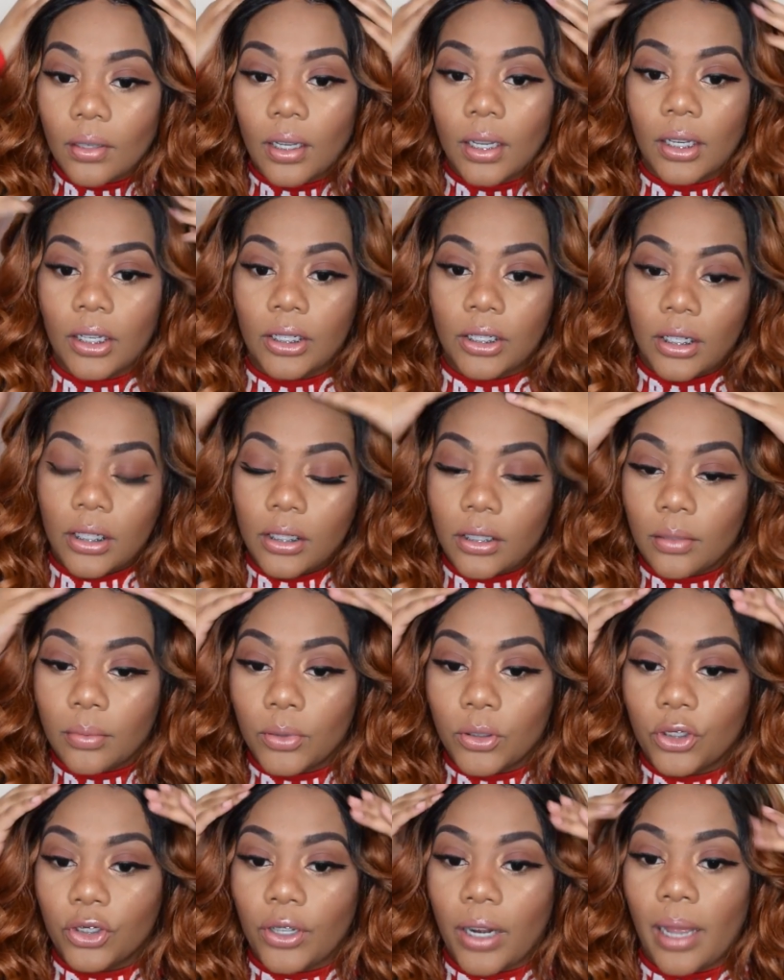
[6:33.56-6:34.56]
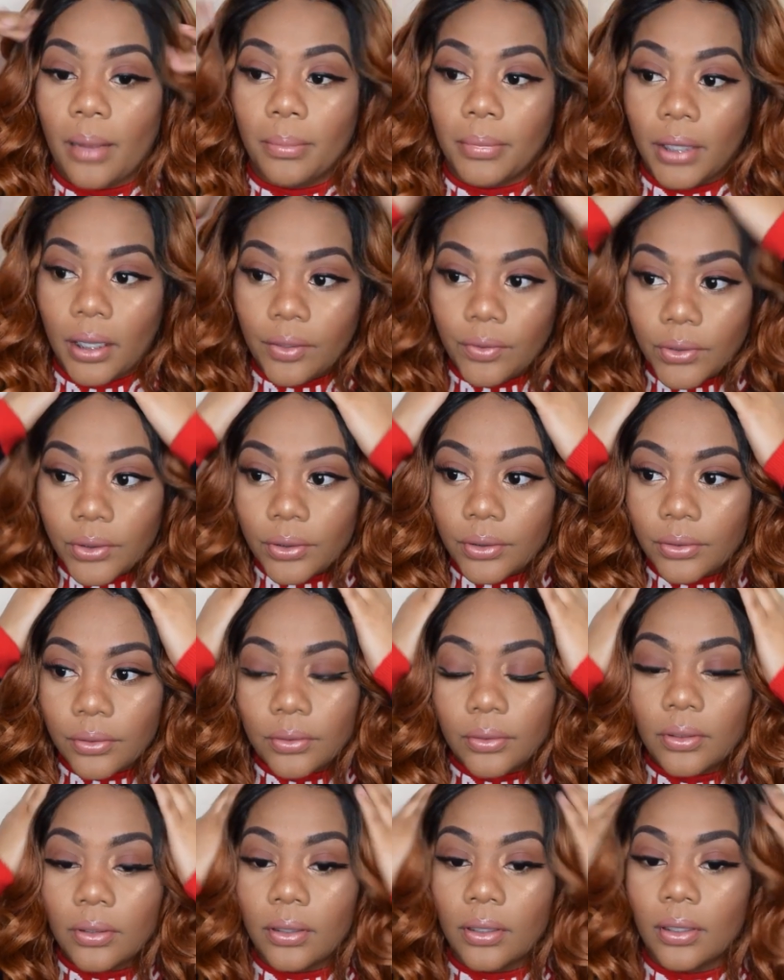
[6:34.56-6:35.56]
adjustable strap level.
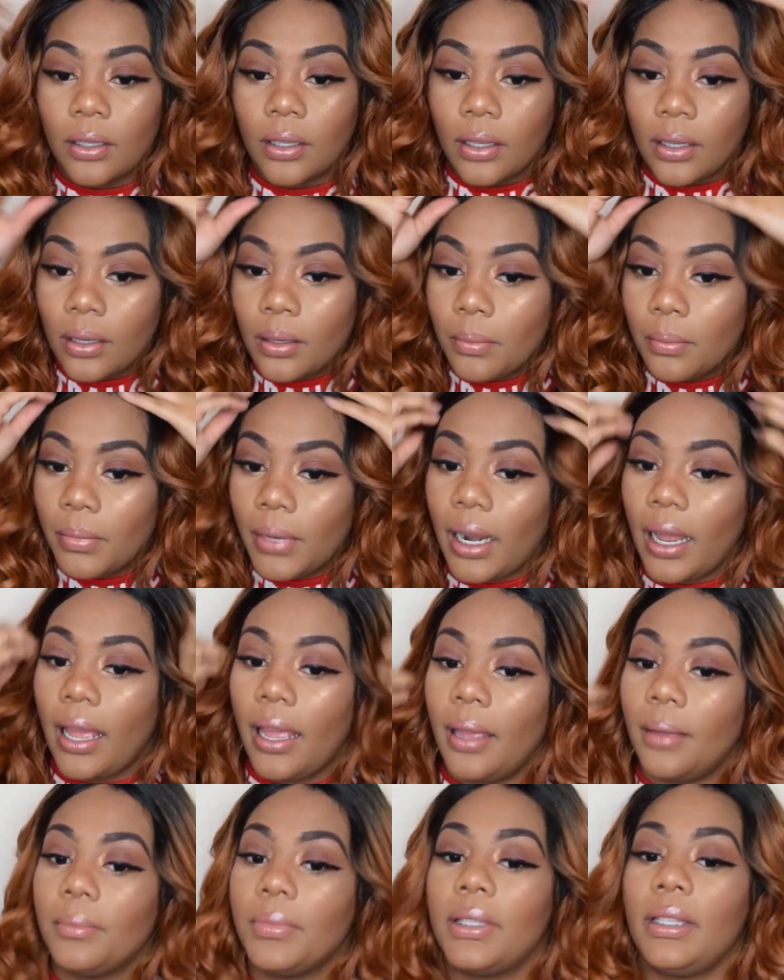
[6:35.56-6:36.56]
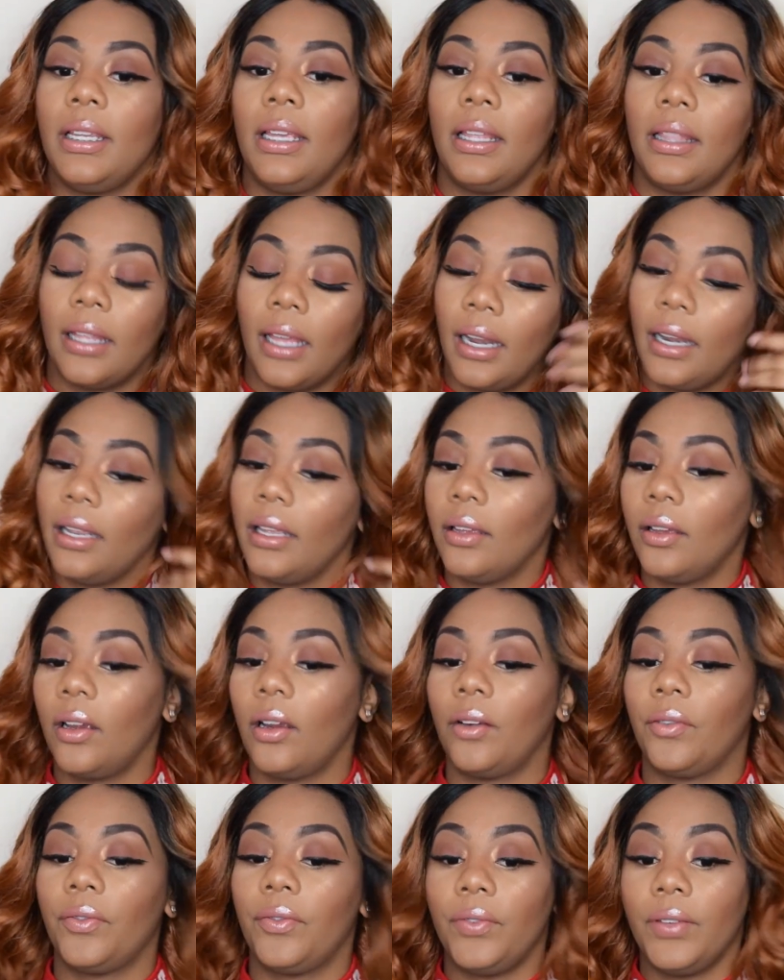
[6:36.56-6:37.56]
But I am seeing that,
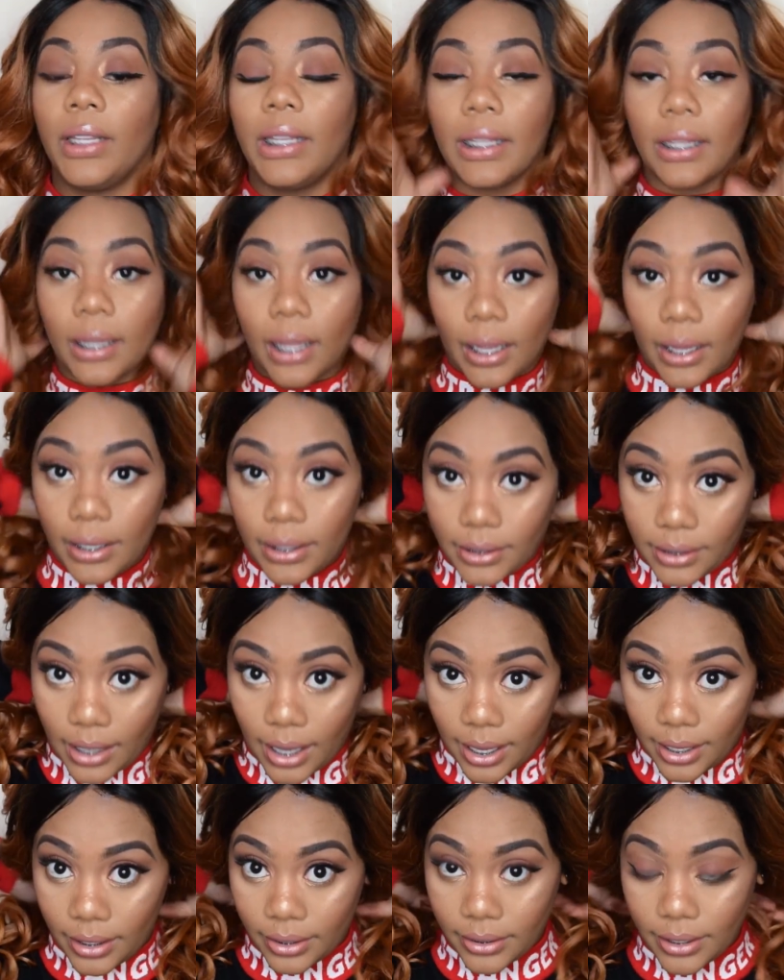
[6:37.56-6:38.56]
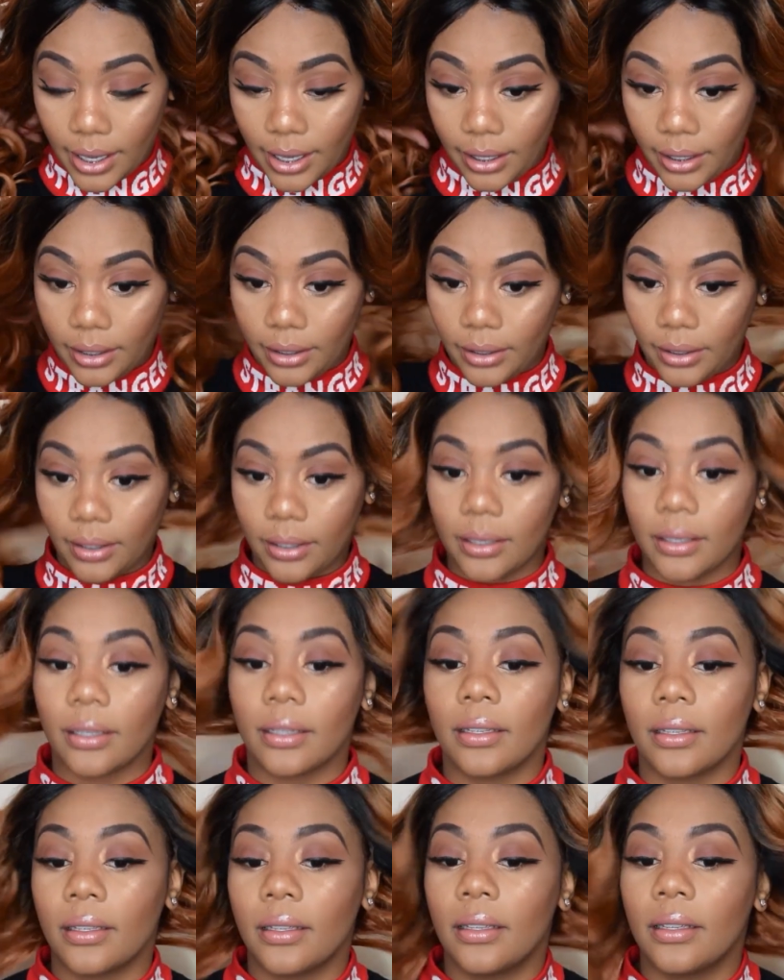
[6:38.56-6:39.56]
or feeling like it's kind of tight.
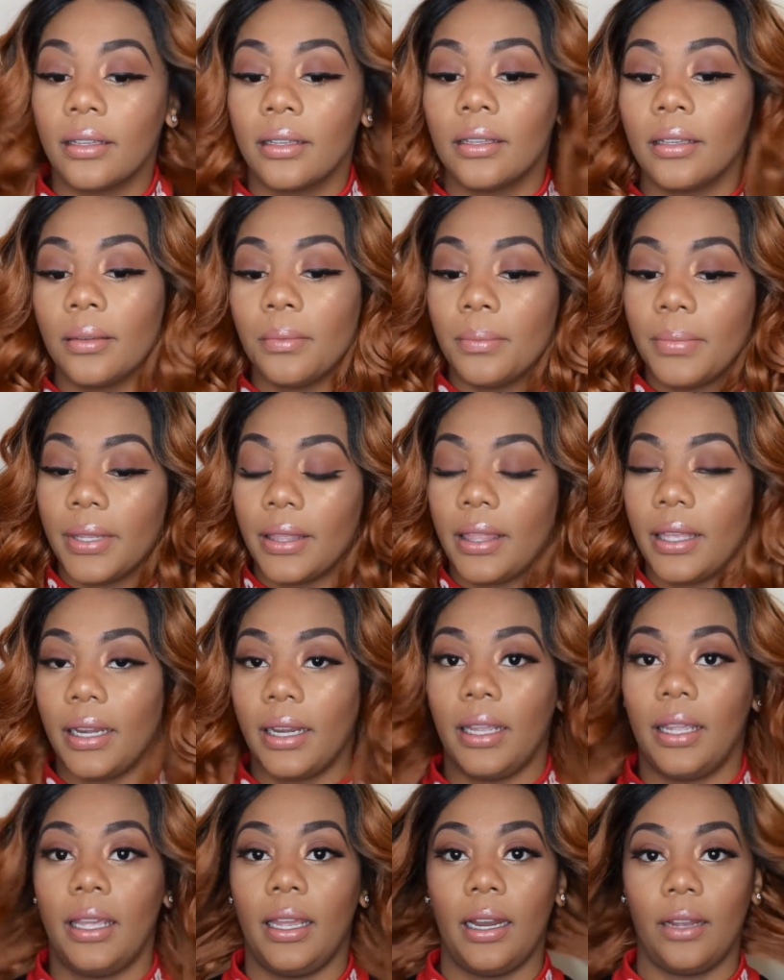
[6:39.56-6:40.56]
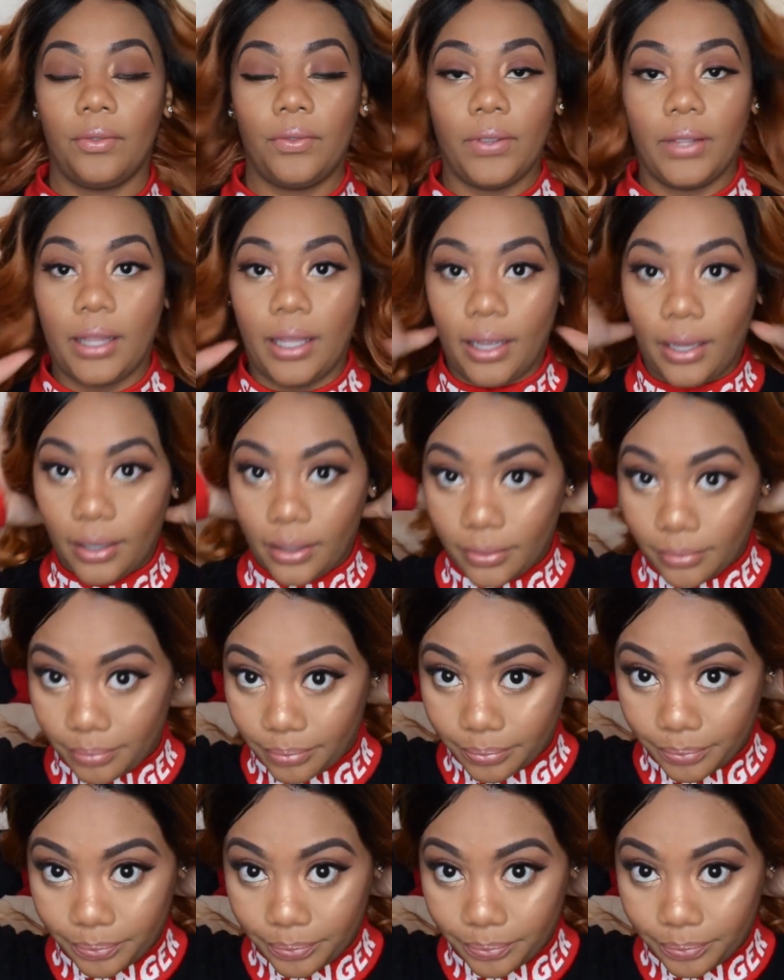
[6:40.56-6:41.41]
But then again, I feel like